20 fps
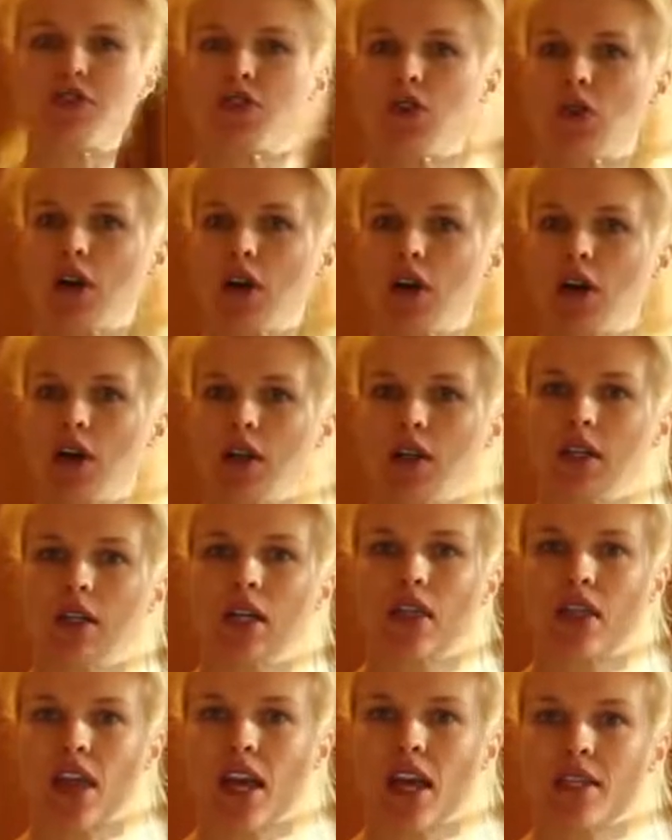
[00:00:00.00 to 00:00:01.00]
before
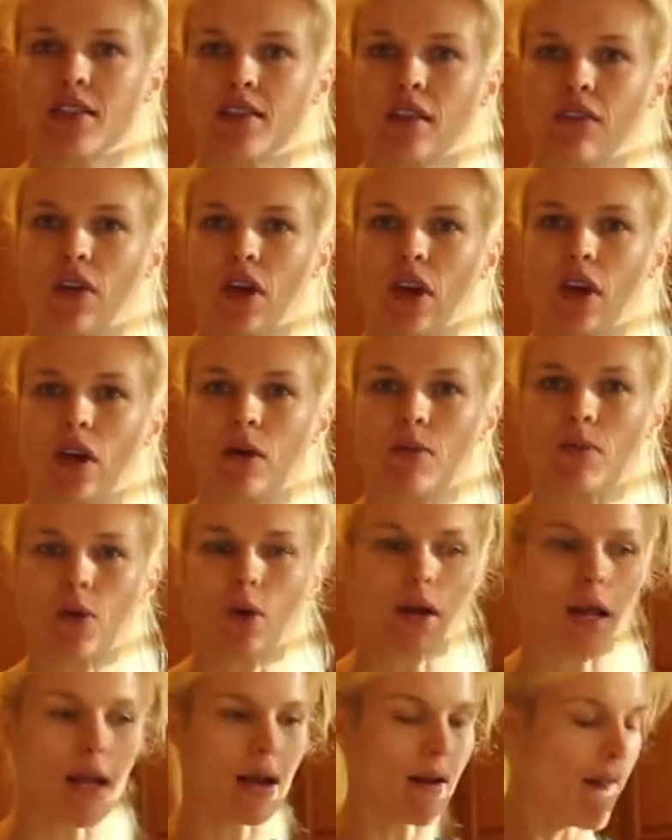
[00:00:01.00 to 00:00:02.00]
Thanksgiving
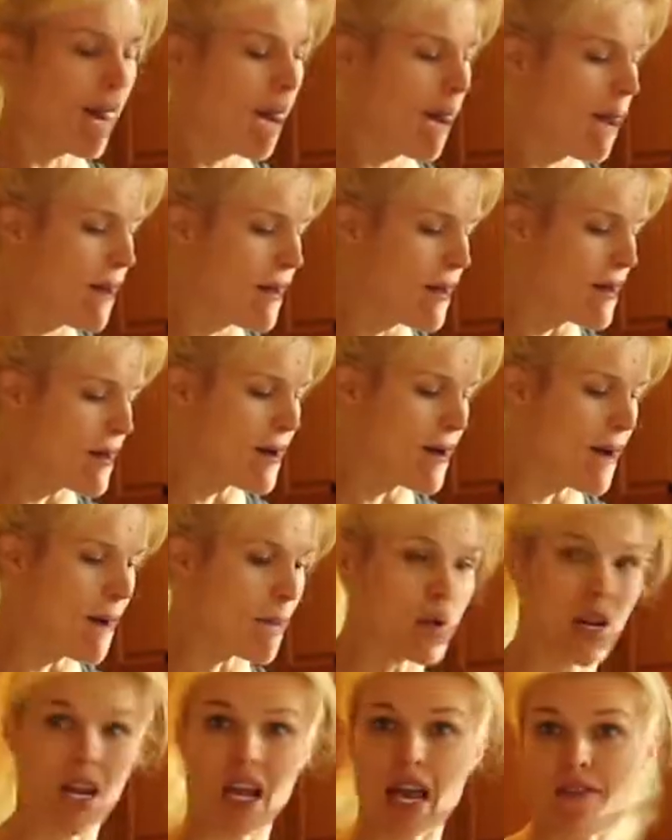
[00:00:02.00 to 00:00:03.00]
morning um,
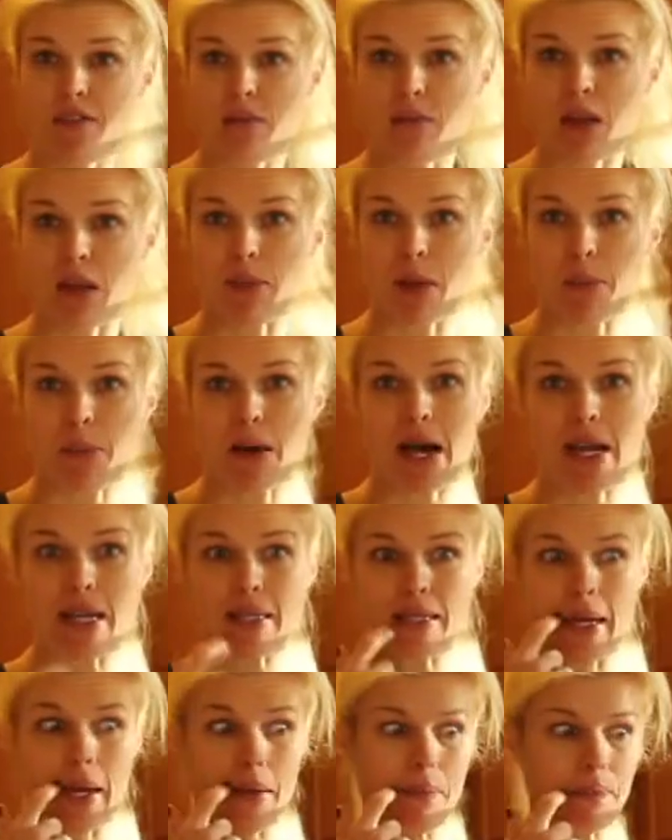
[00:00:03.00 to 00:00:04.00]
and I haven't made my pies
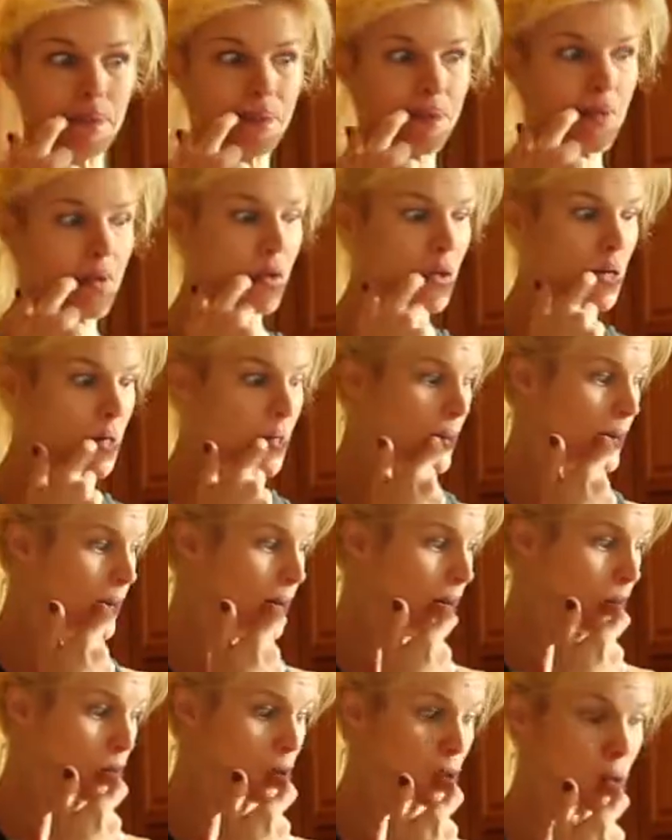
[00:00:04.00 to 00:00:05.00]
yet.
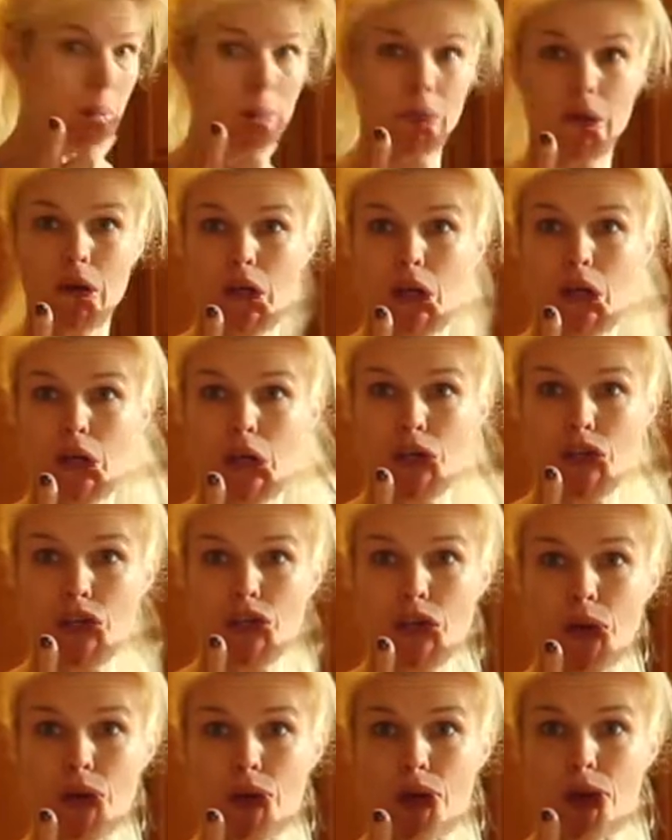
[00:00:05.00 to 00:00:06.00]
Um, so I'm gonna
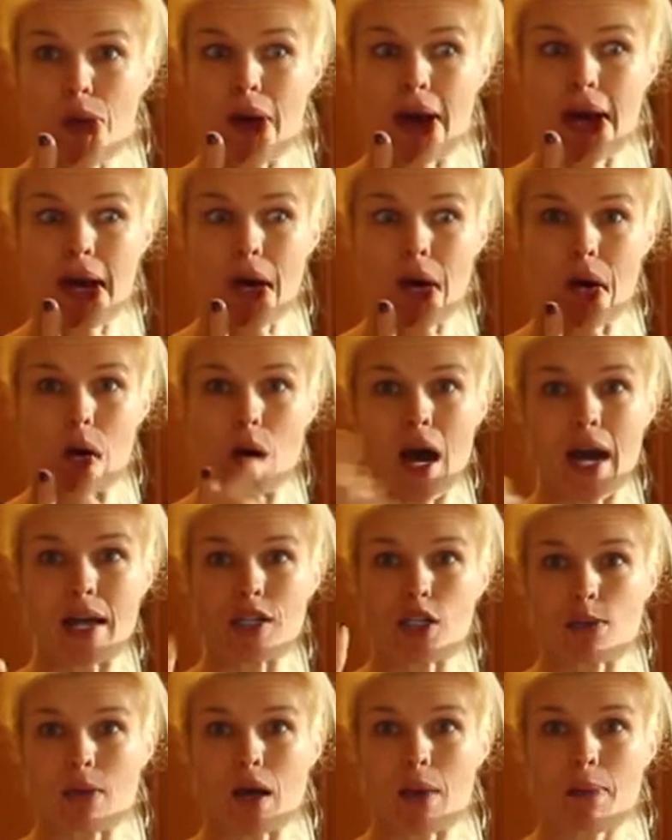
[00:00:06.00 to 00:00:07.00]
show you how I
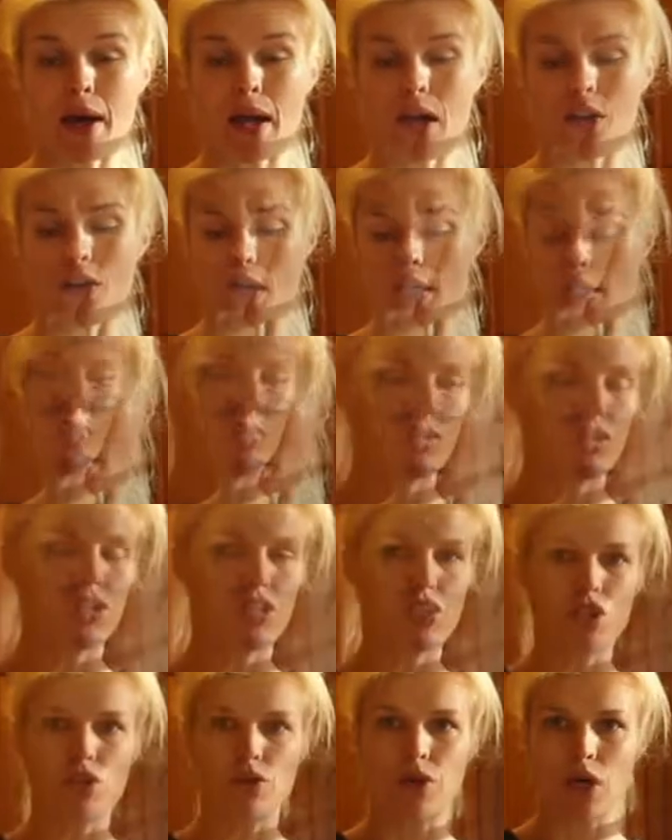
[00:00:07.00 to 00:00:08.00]
do my pie crust.
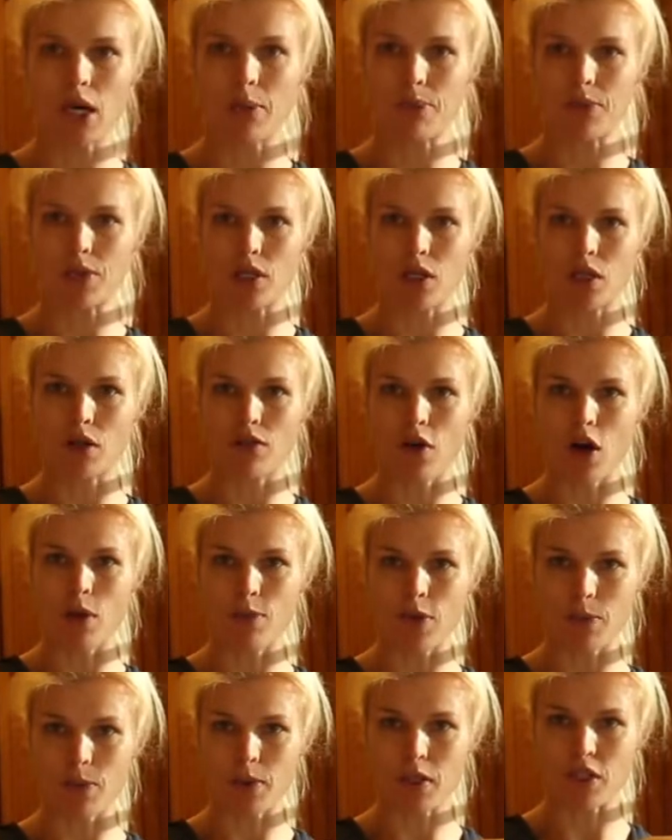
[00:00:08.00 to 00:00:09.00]
Two cups of
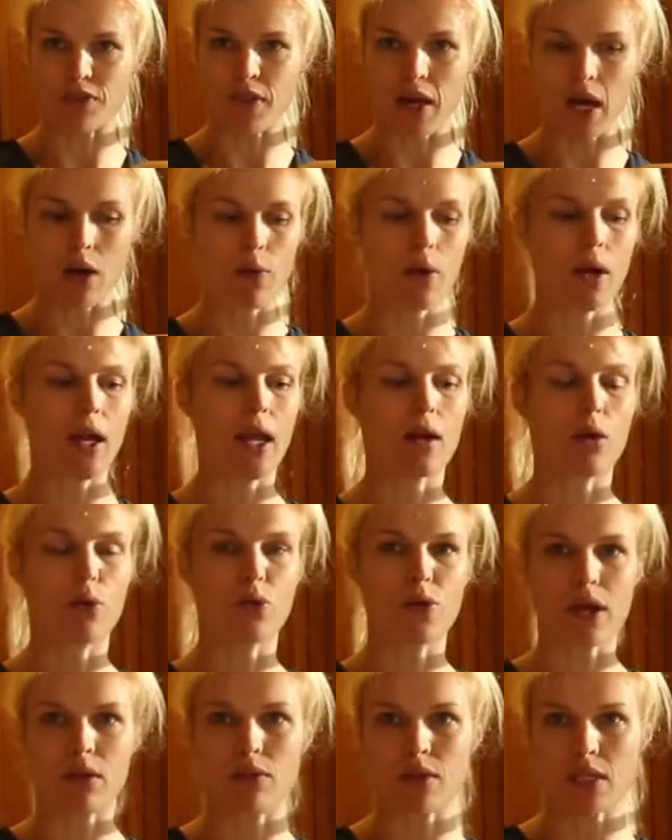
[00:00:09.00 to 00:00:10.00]
all-purpose flour and a
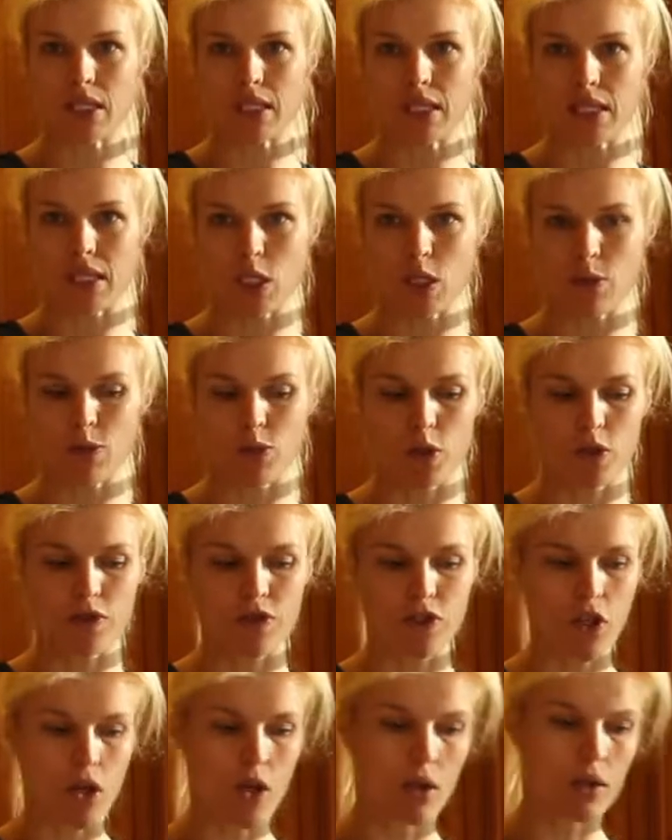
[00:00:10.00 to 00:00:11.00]
rounded teaspoon of
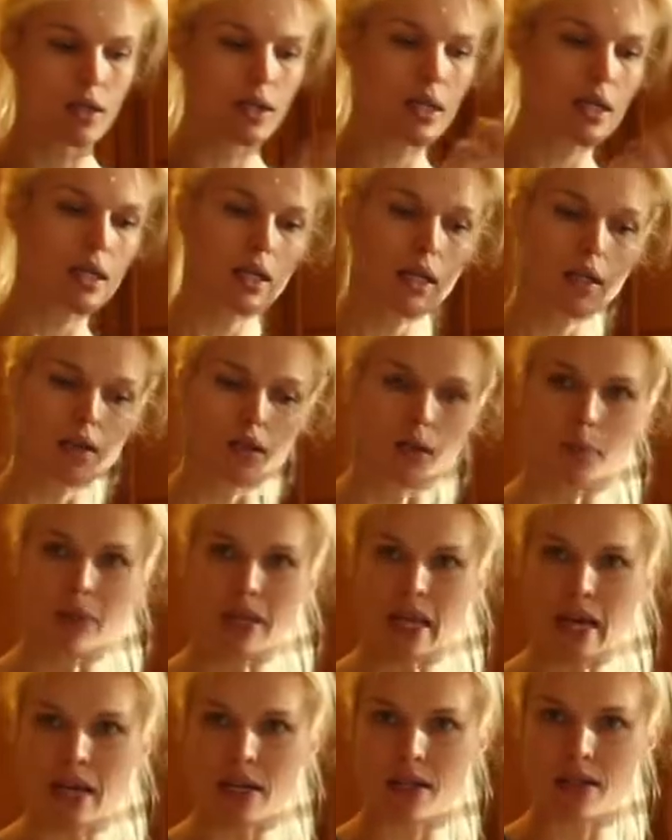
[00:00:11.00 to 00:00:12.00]
salt. The
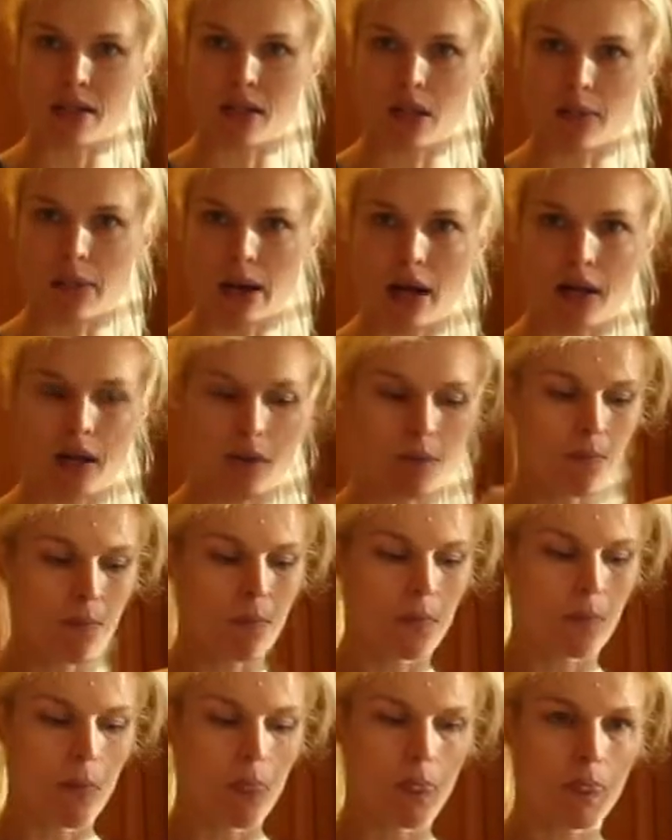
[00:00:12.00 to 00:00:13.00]
blade is in the bottom